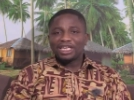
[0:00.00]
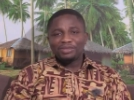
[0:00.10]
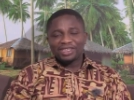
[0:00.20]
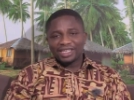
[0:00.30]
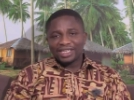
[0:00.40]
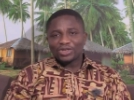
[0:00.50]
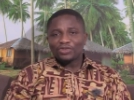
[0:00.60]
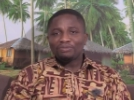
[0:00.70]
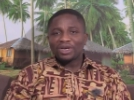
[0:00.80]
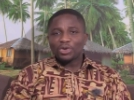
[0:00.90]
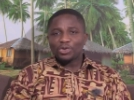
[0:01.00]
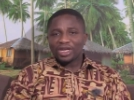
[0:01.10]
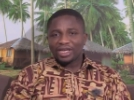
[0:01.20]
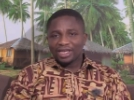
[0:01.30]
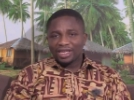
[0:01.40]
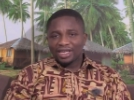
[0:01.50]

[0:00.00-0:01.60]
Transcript: millimeters of mercury.